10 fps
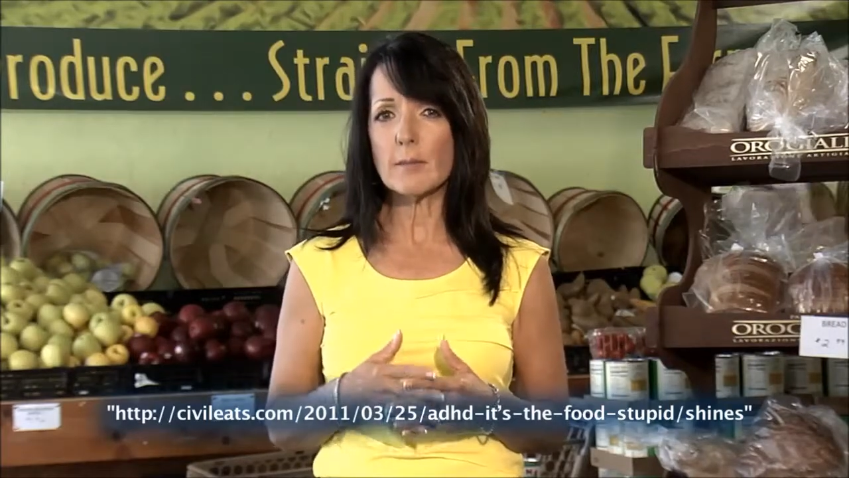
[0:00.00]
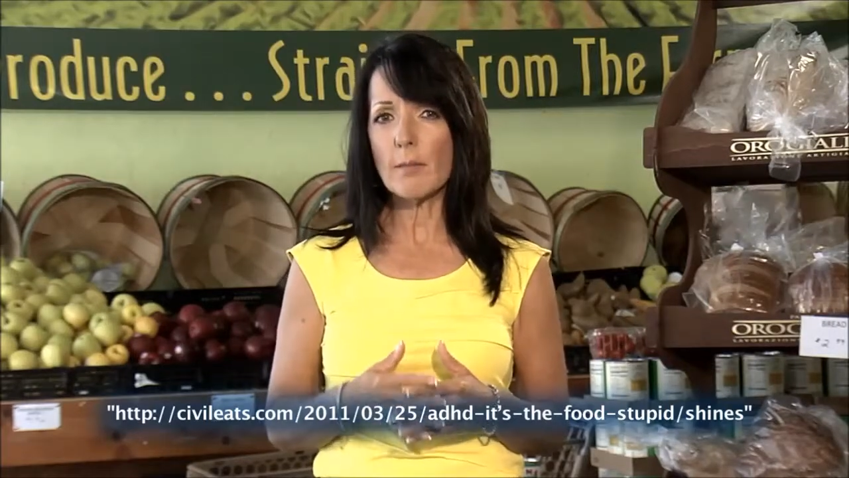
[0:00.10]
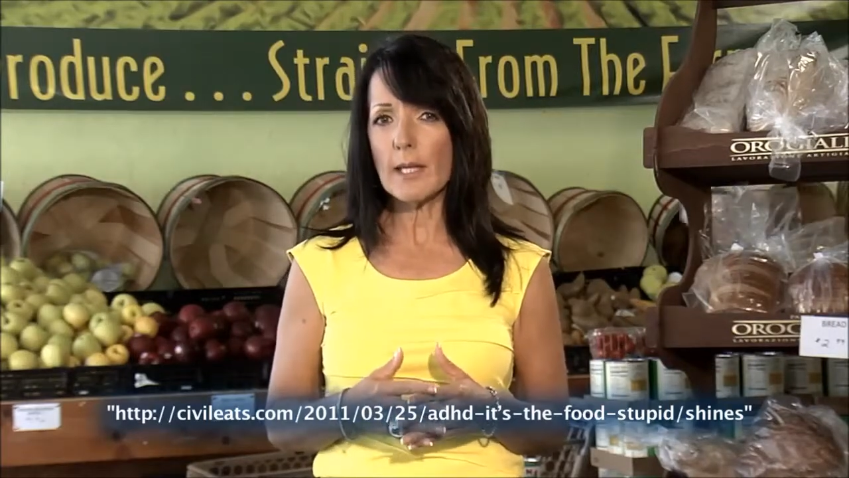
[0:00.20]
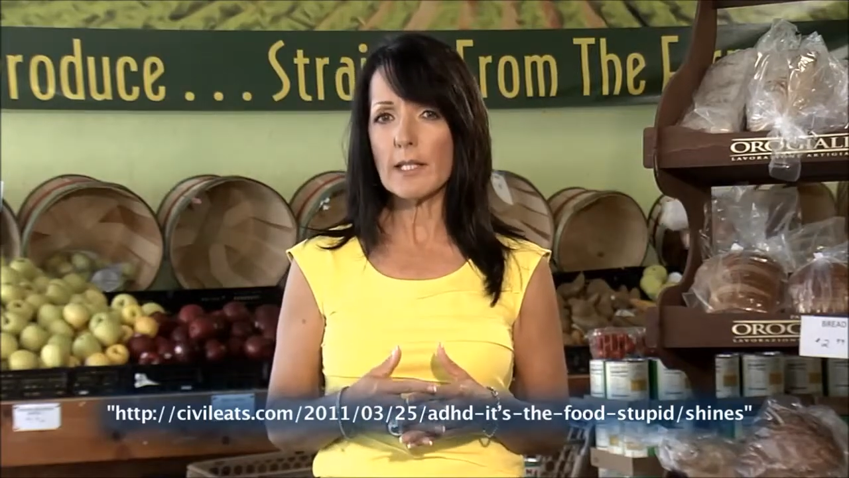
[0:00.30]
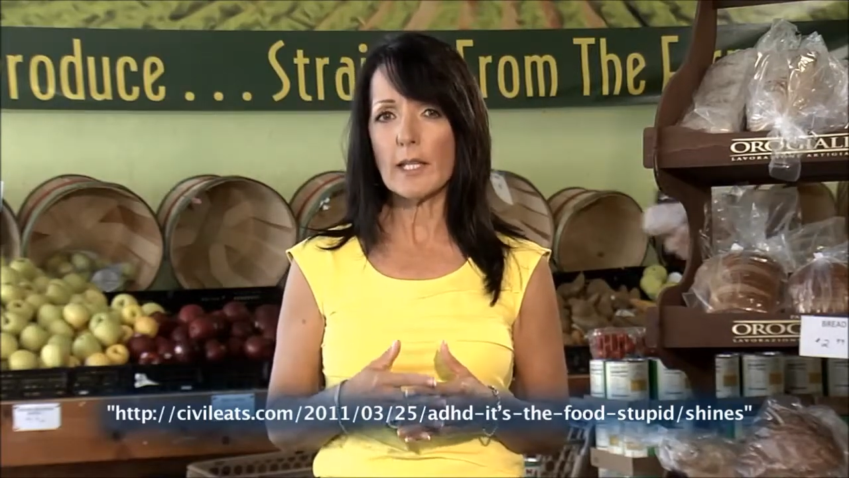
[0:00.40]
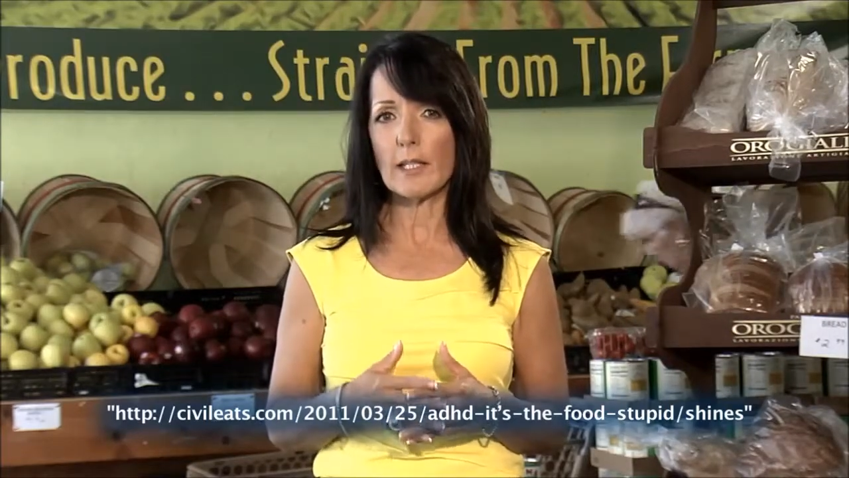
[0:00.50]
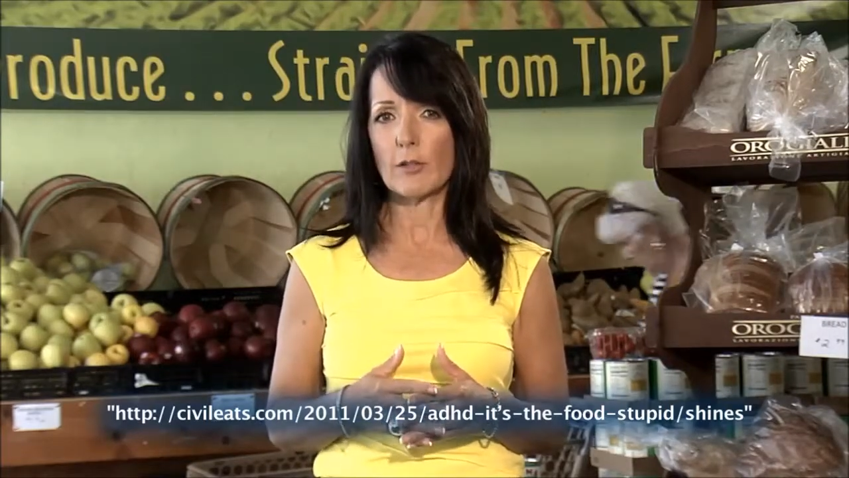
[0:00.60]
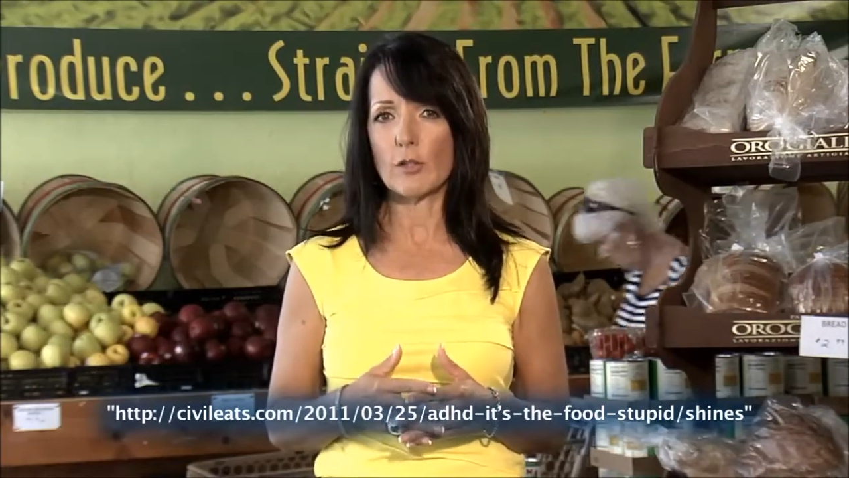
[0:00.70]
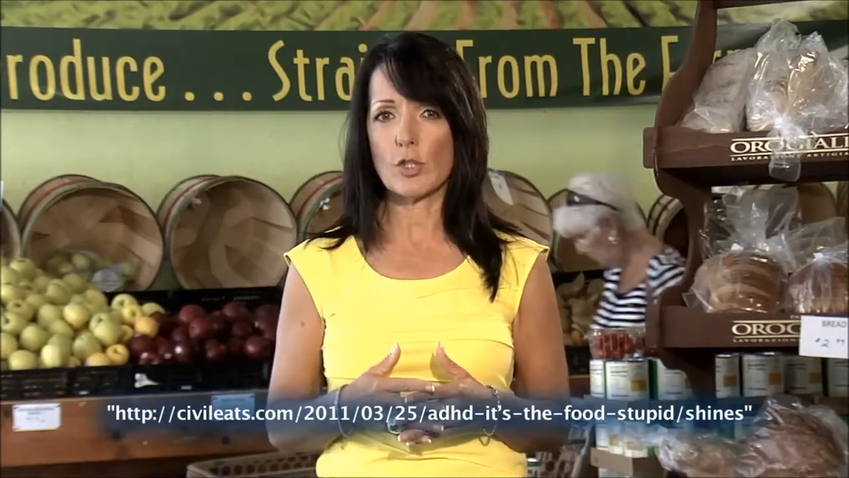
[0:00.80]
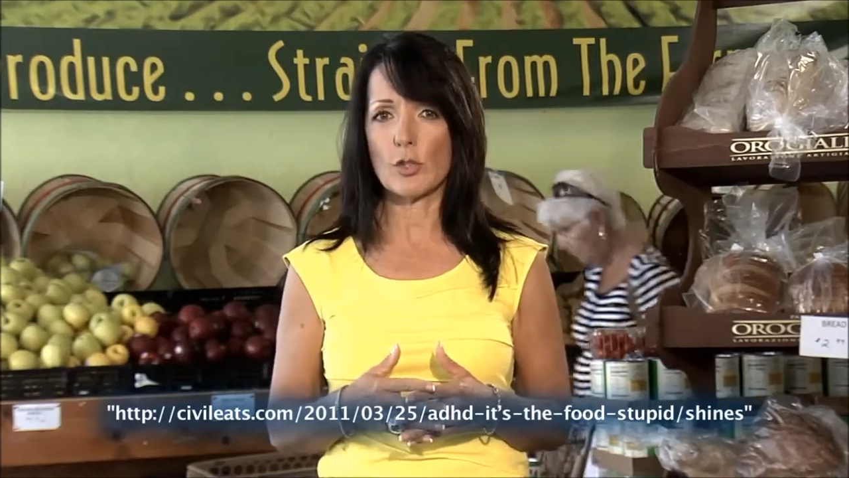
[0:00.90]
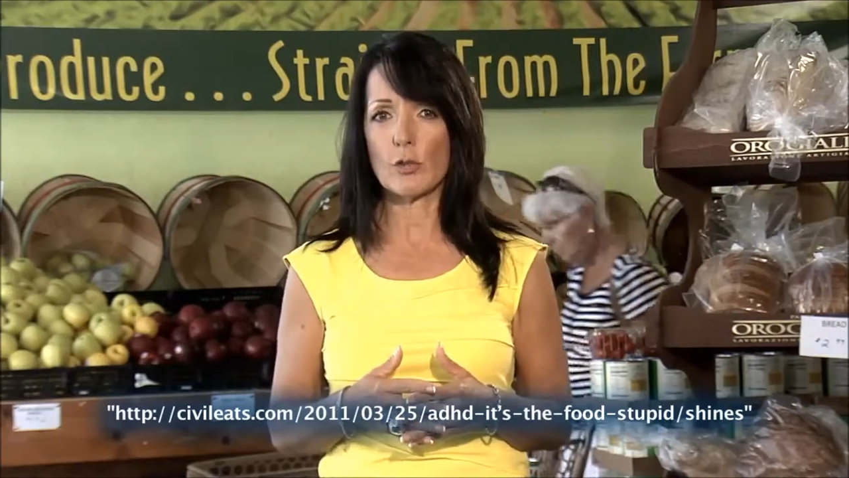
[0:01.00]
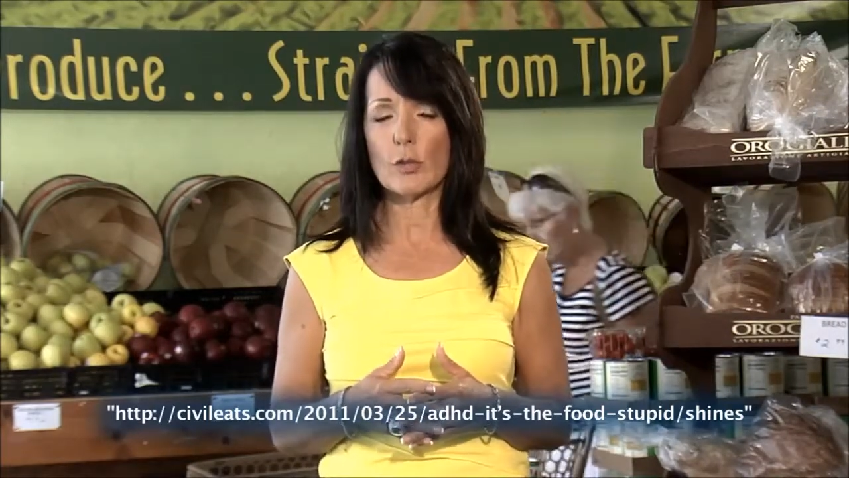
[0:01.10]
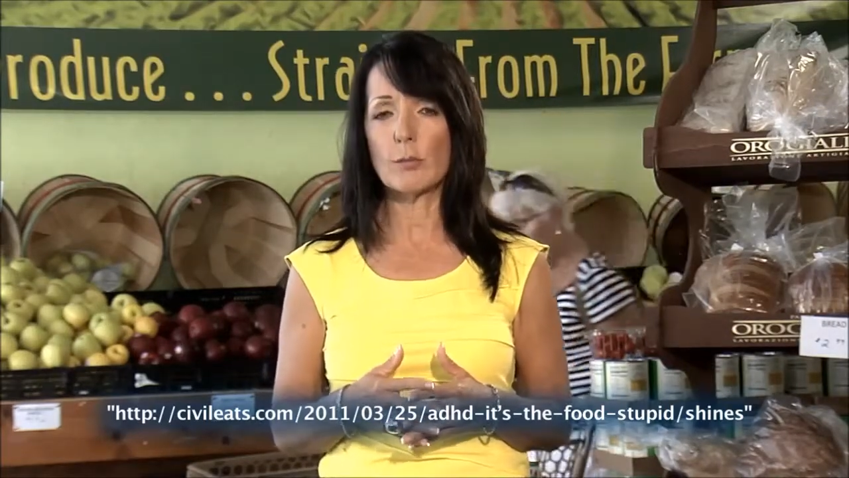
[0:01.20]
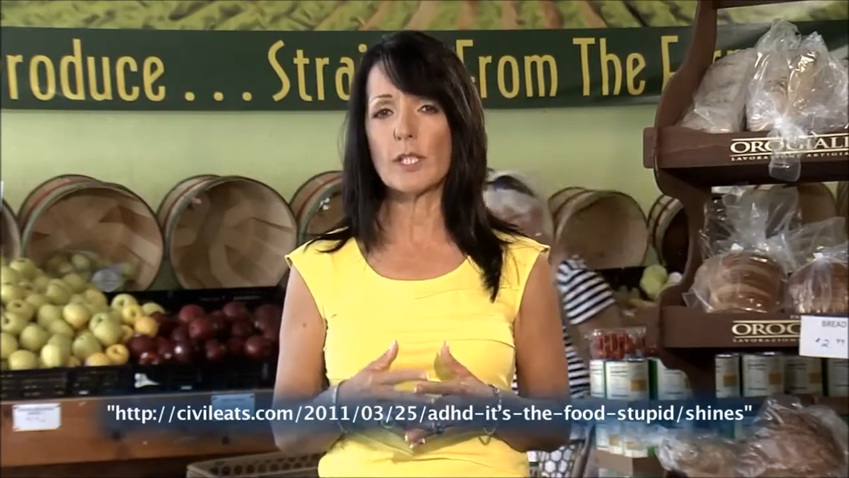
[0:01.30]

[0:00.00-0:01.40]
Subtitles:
to medicate their children